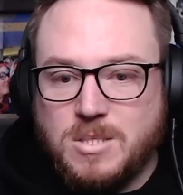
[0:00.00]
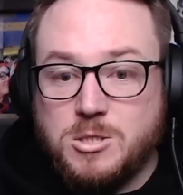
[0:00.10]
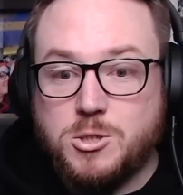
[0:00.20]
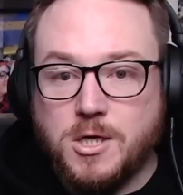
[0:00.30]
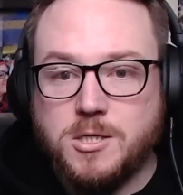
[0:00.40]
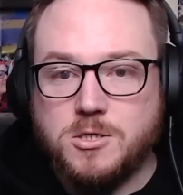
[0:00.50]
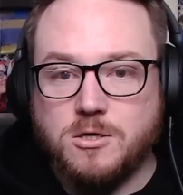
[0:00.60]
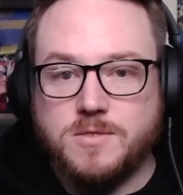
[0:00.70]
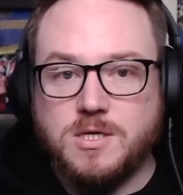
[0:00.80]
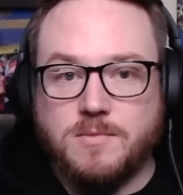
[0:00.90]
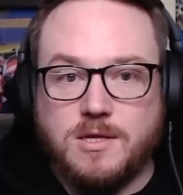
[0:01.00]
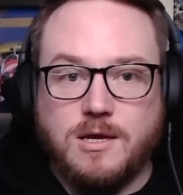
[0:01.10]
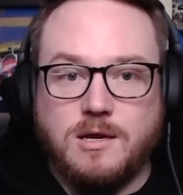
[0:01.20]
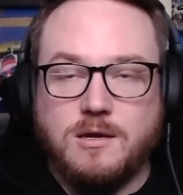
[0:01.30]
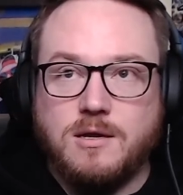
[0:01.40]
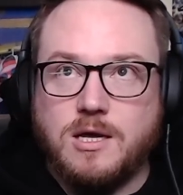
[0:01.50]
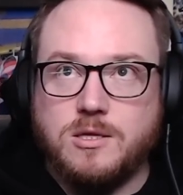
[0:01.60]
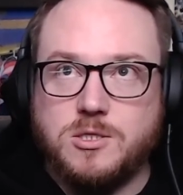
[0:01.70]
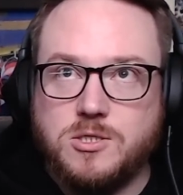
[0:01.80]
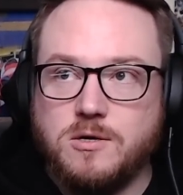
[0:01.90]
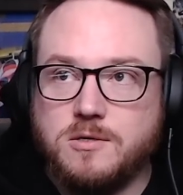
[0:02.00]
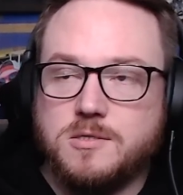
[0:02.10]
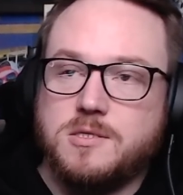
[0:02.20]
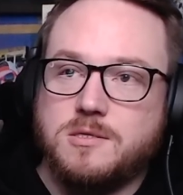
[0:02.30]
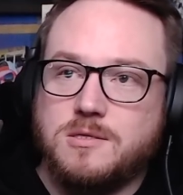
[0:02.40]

structure of some of the other songs.